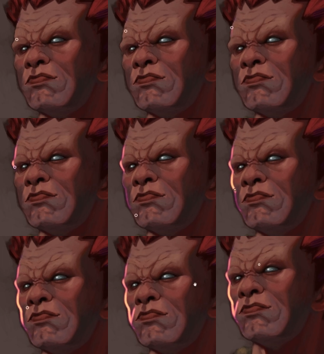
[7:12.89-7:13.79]

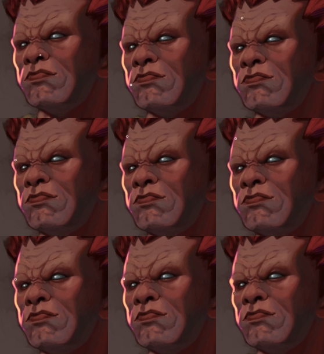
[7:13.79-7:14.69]

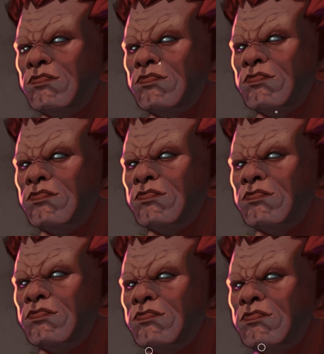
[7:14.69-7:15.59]

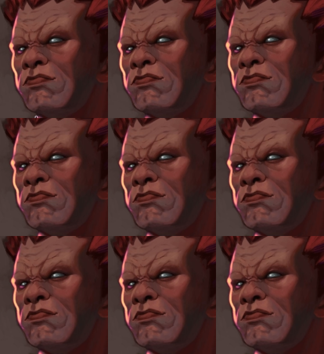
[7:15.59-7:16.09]
[no speech]